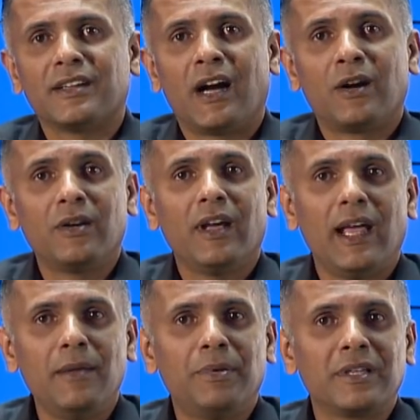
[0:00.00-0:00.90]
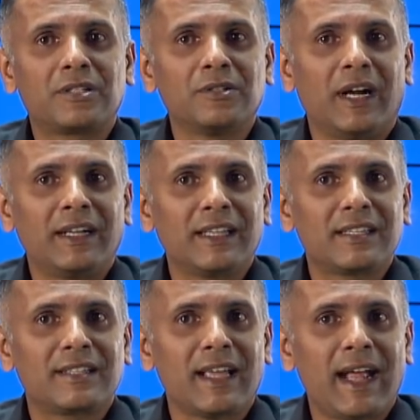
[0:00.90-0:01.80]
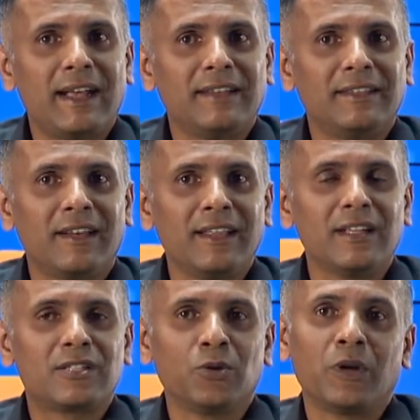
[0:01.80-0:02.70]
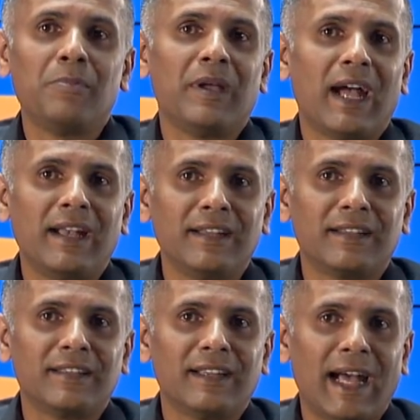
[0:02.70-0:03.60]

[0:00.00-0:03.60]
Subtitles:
are going to help us to understand the real story behind it.